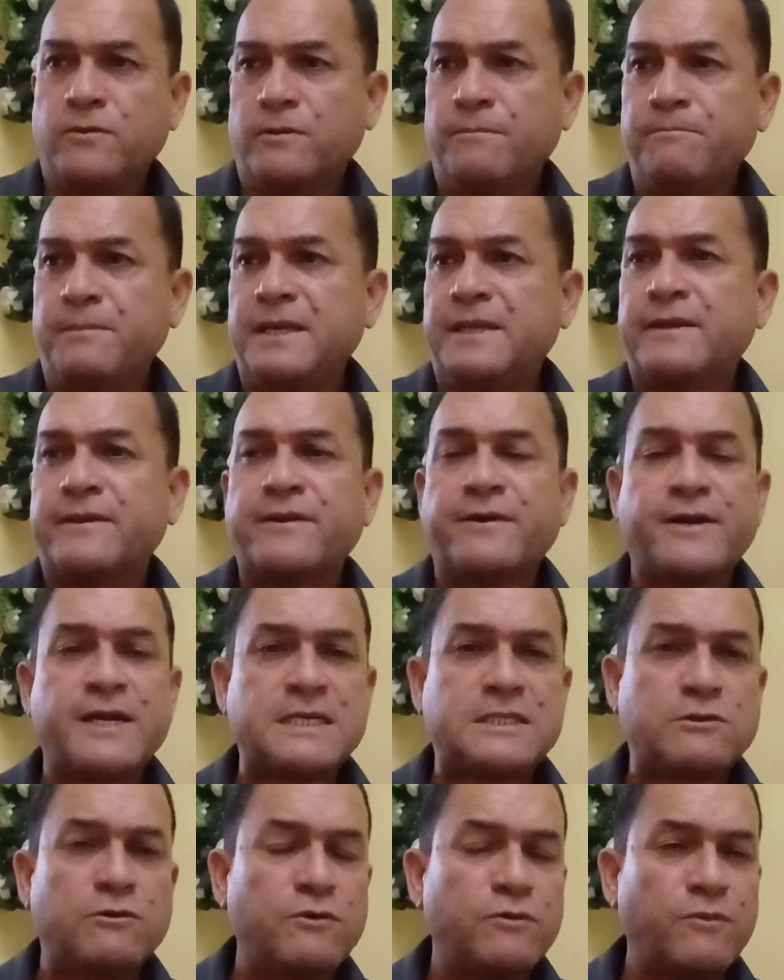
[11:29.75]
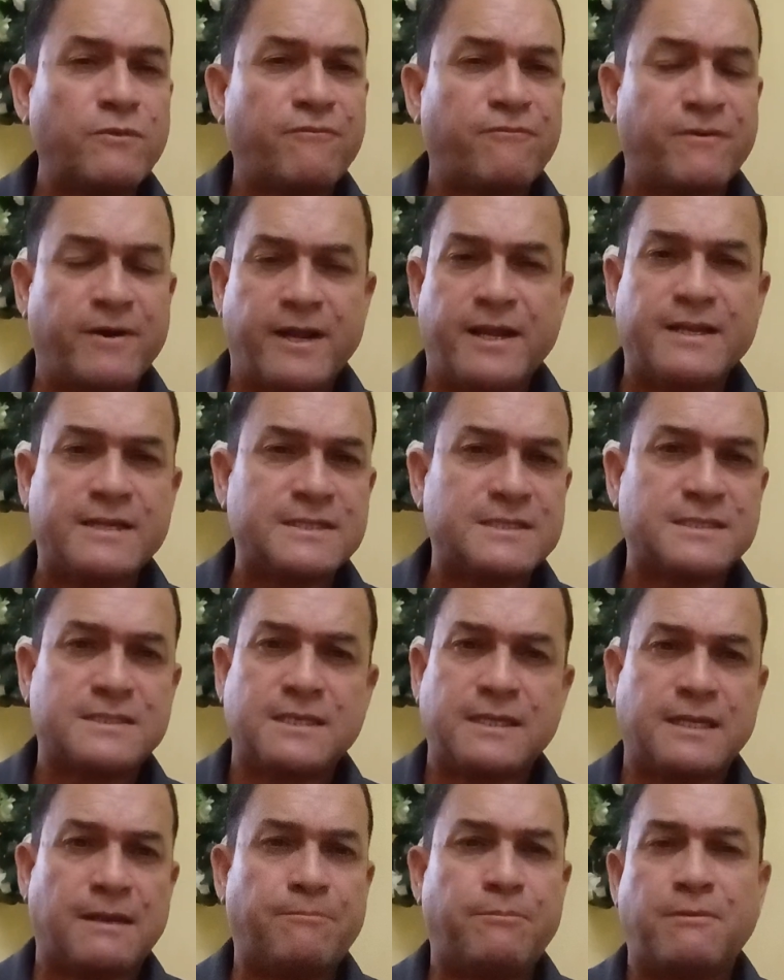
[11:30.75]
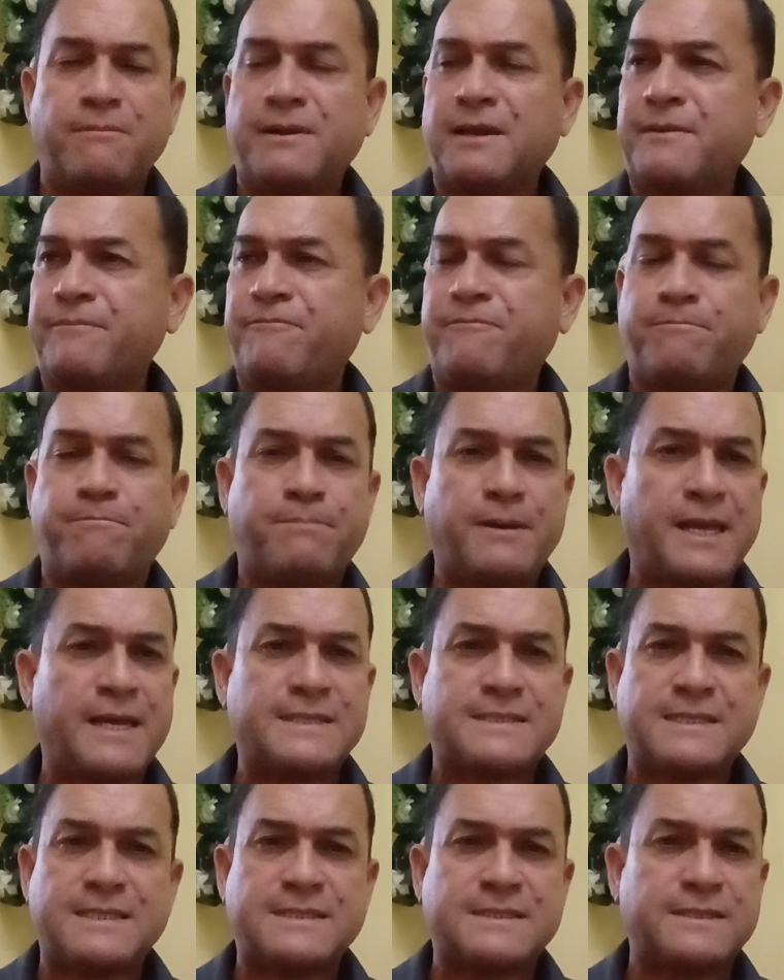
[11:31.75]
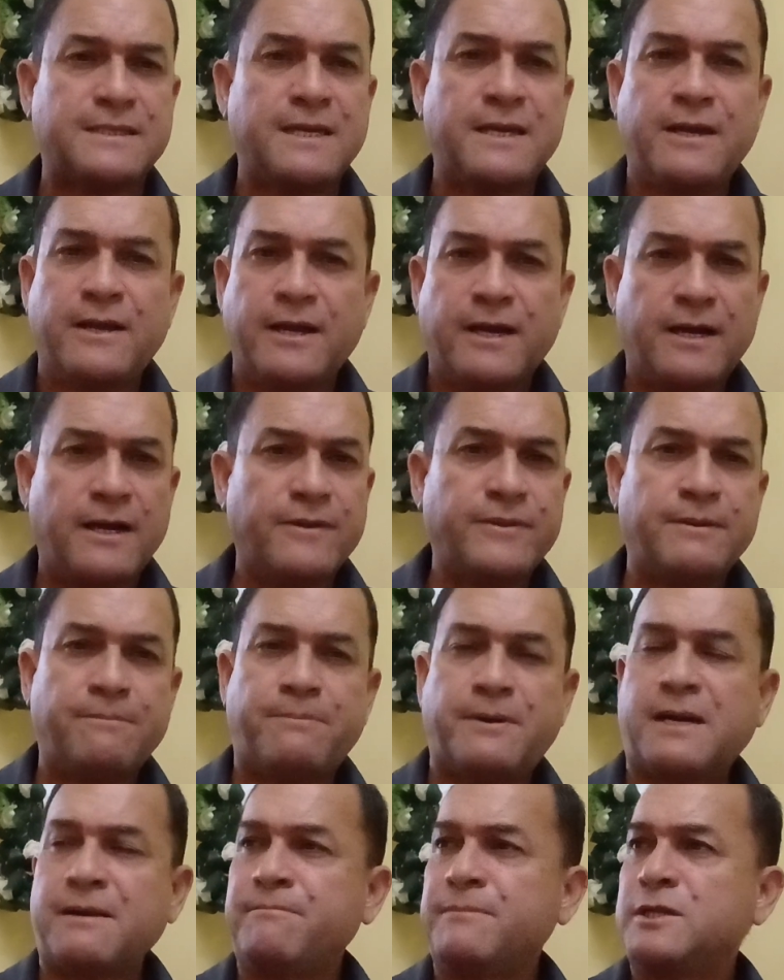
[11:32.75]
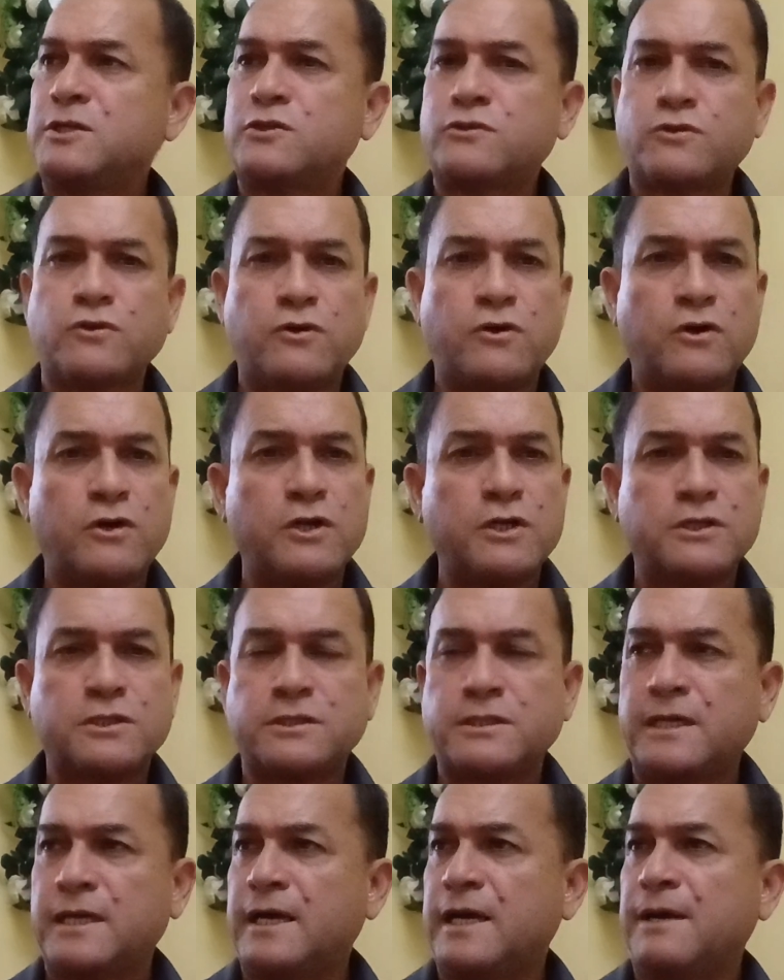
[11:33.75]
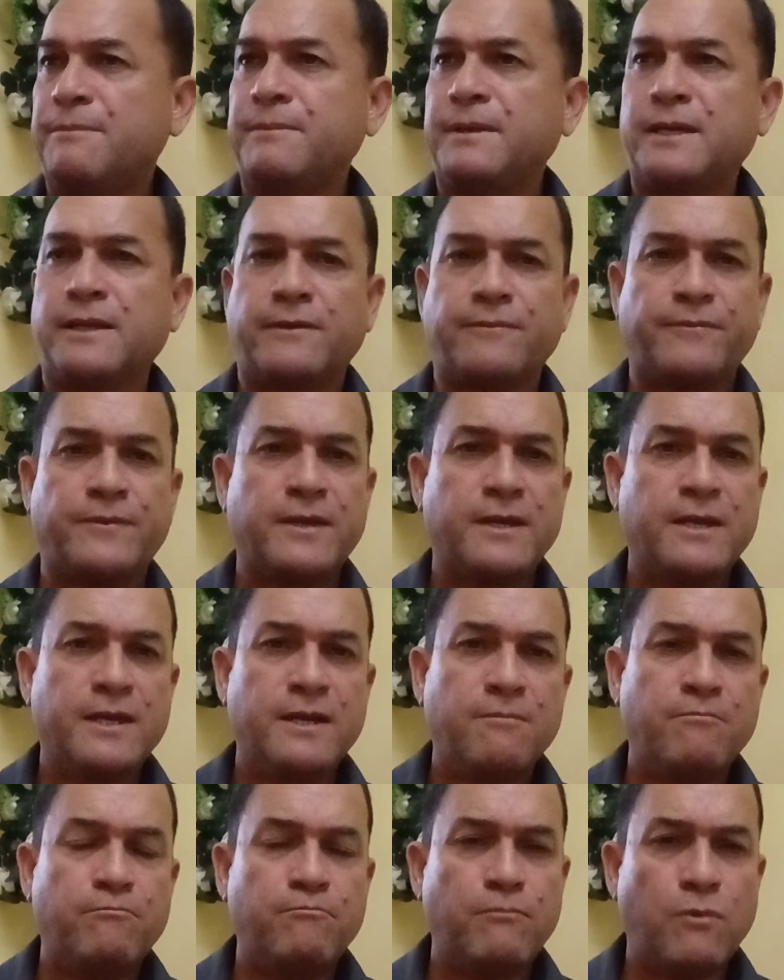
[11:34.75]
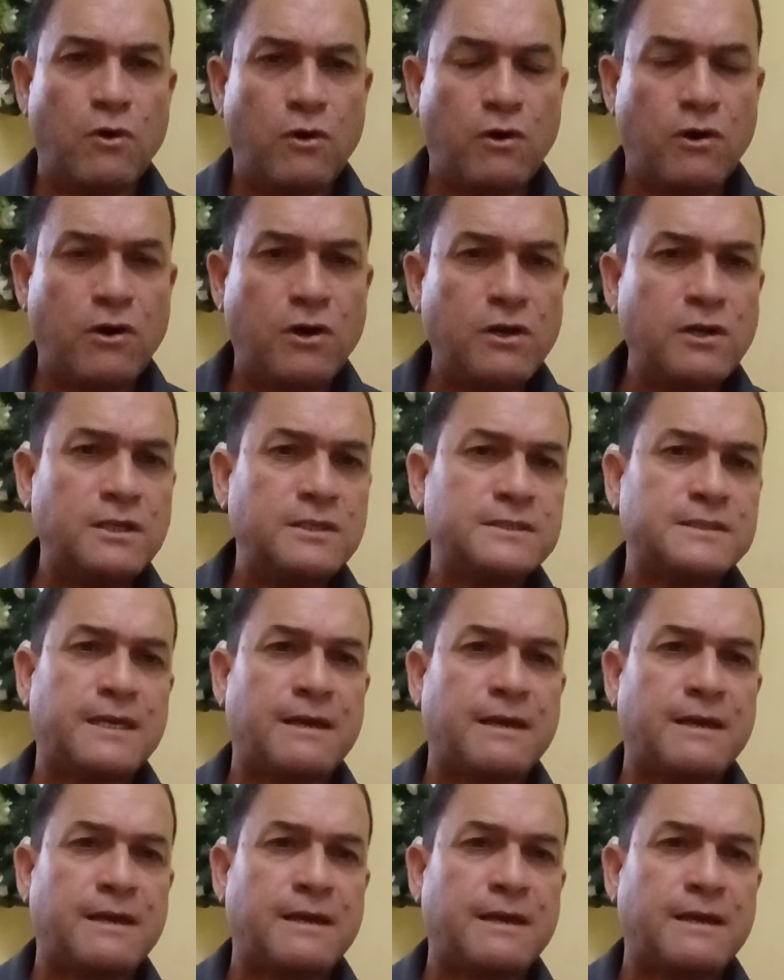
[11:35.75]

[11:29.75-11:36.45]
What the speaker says: meet at a restaurant with friends in the public places, department stores. I mean, malls.